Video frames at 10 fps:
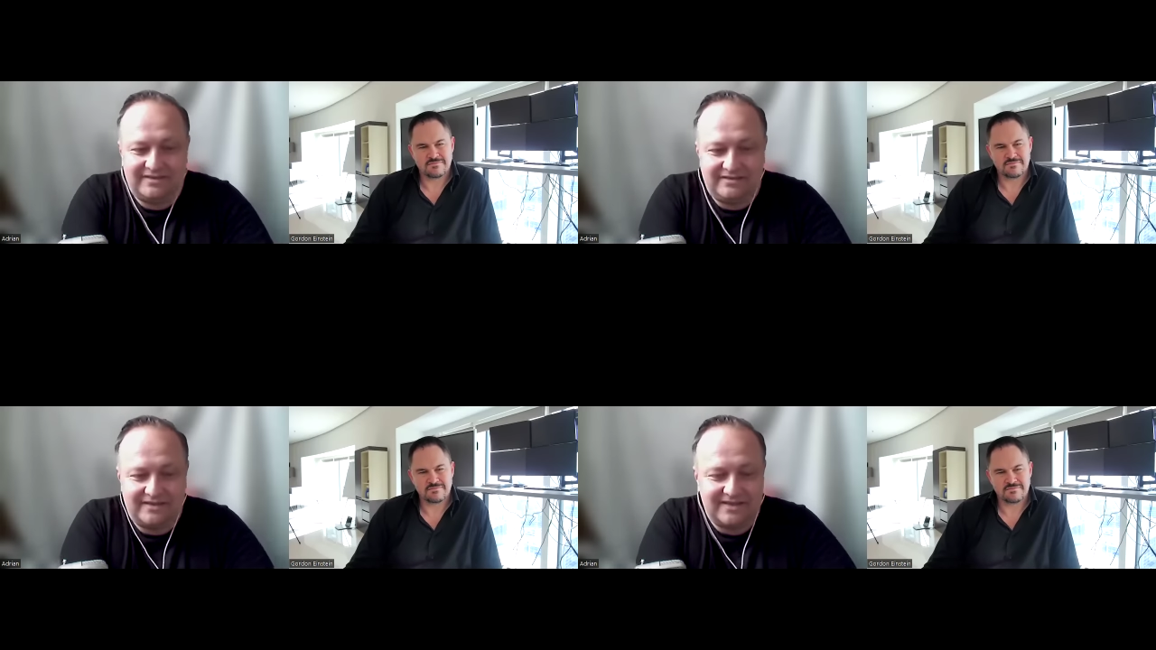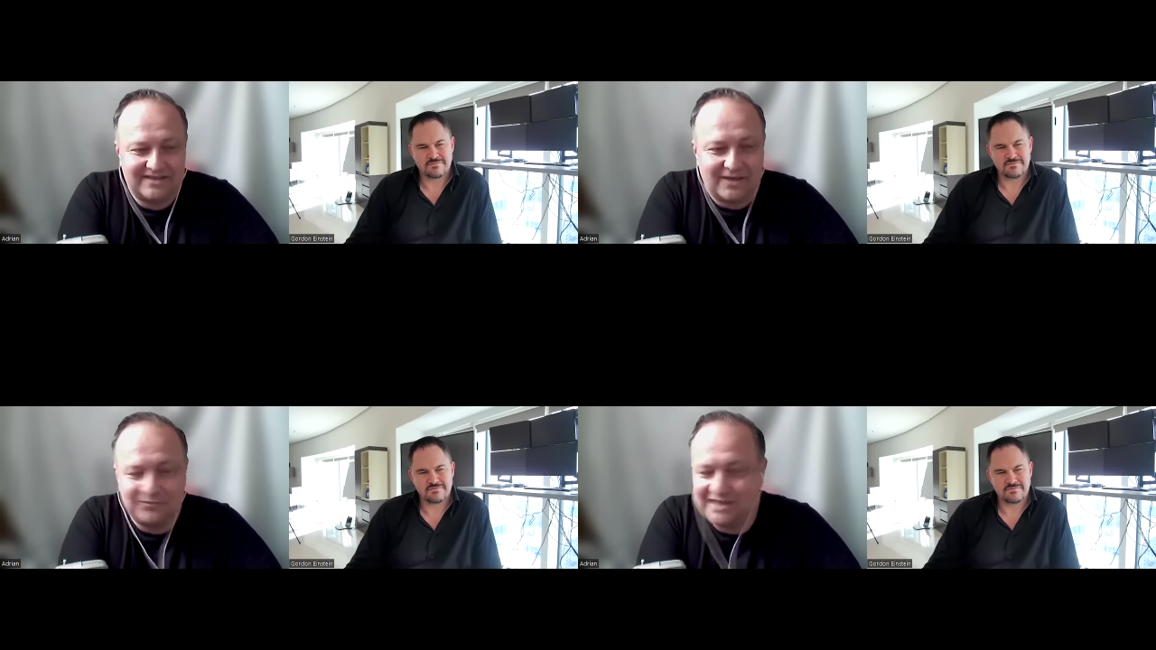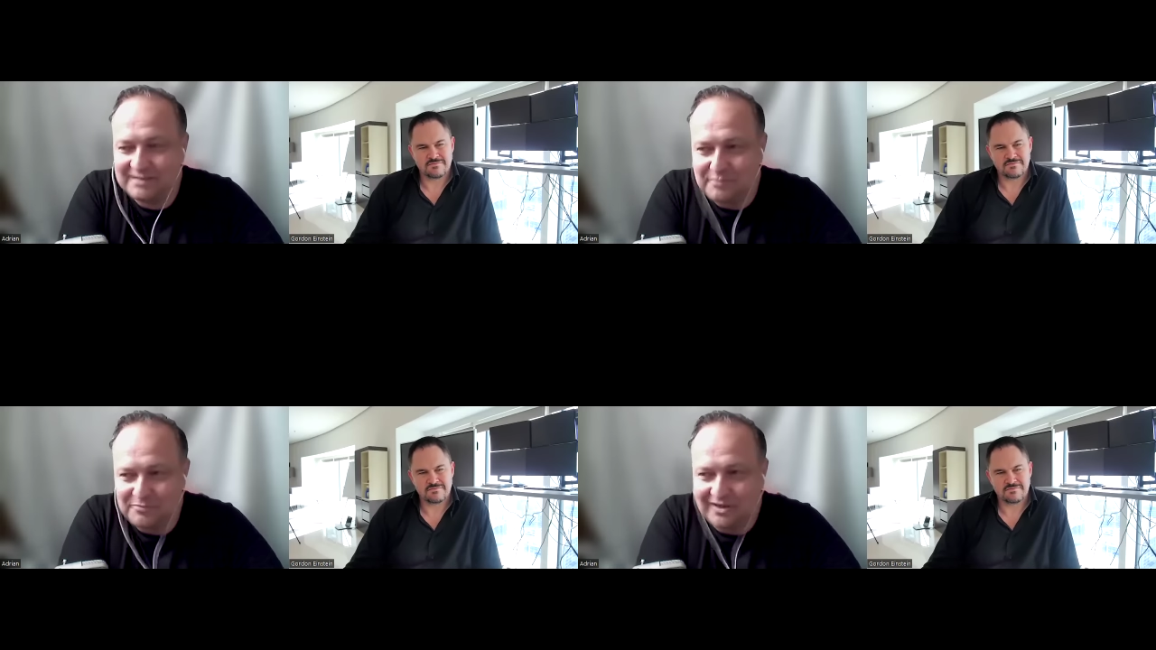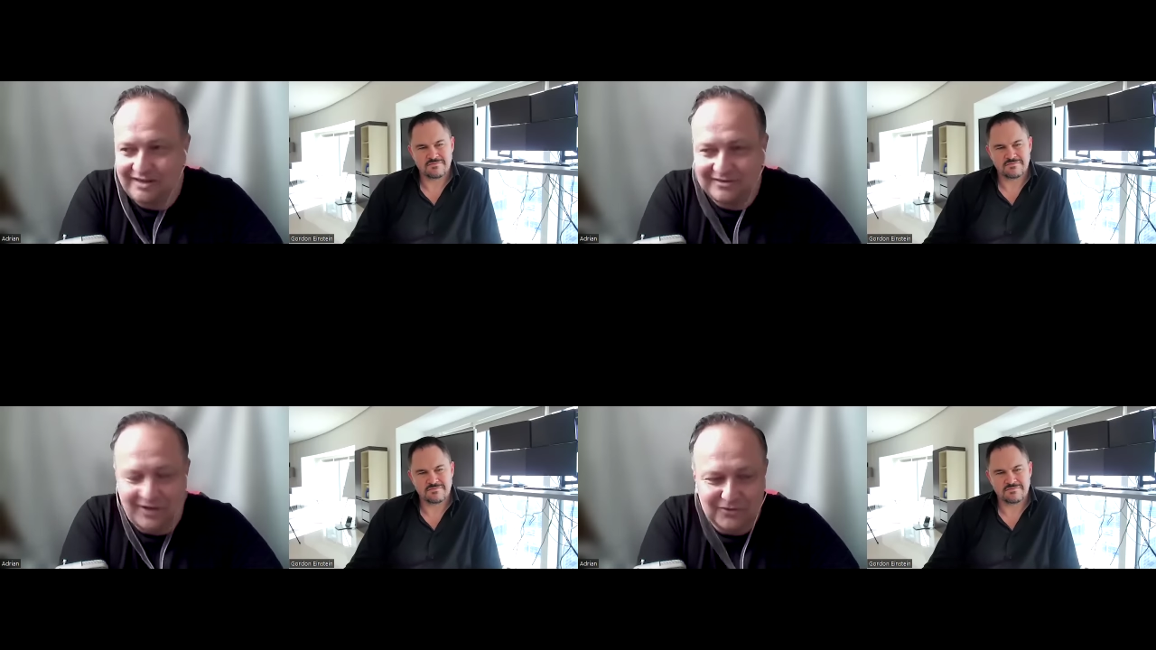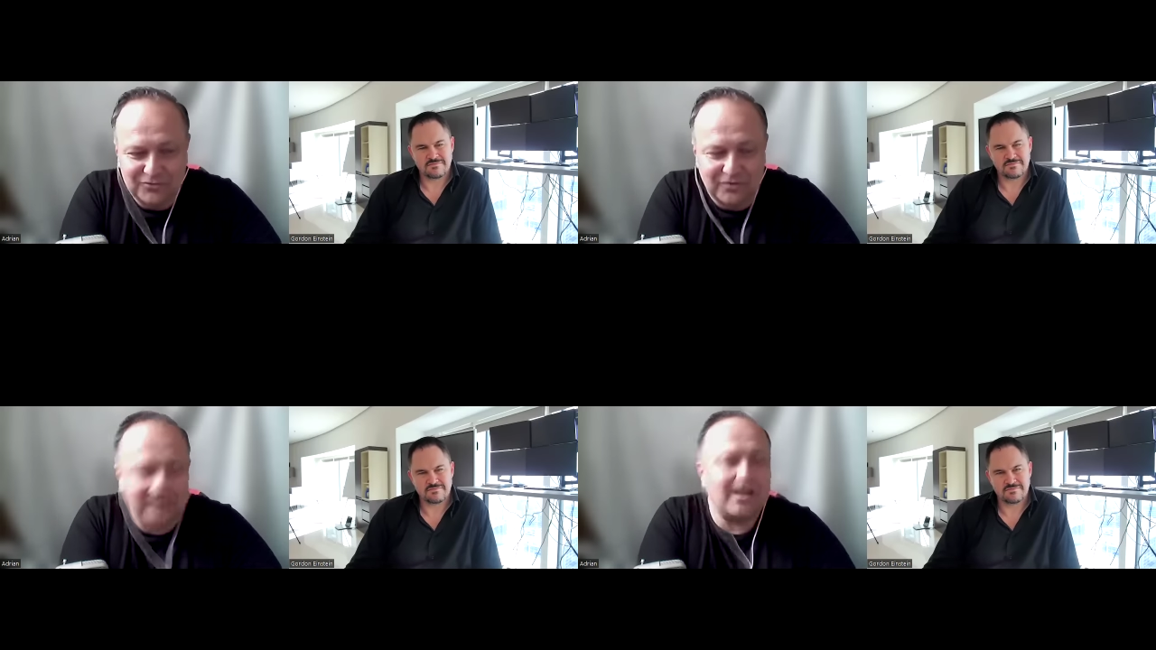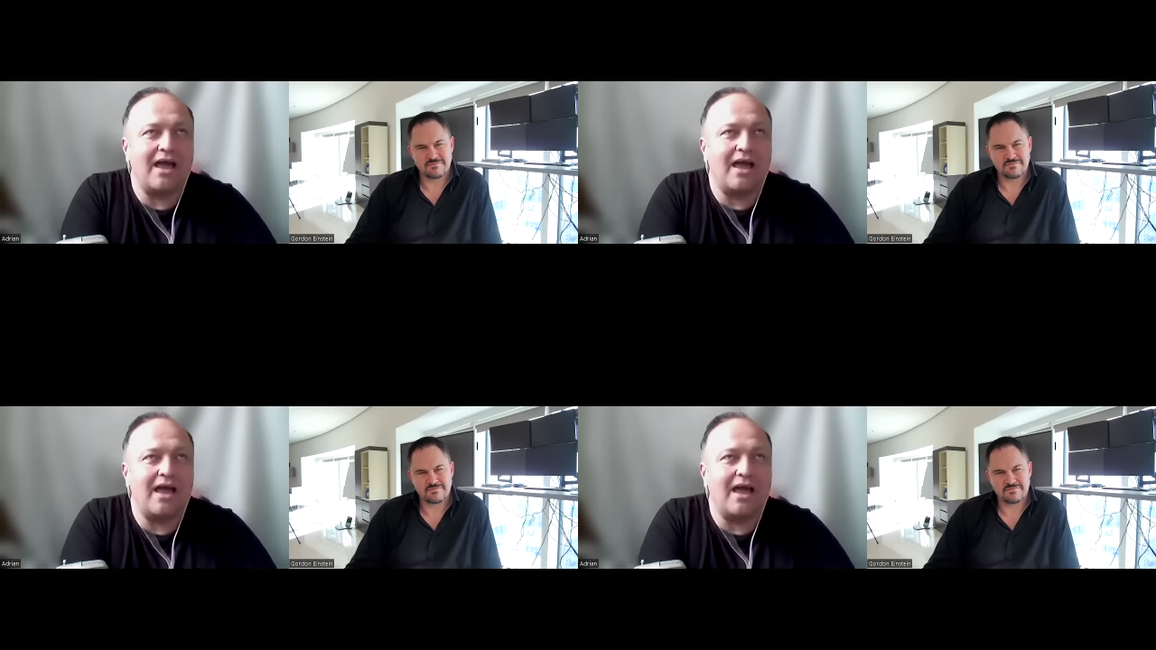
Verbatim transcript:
Speaker 1: this is how these people are are talking.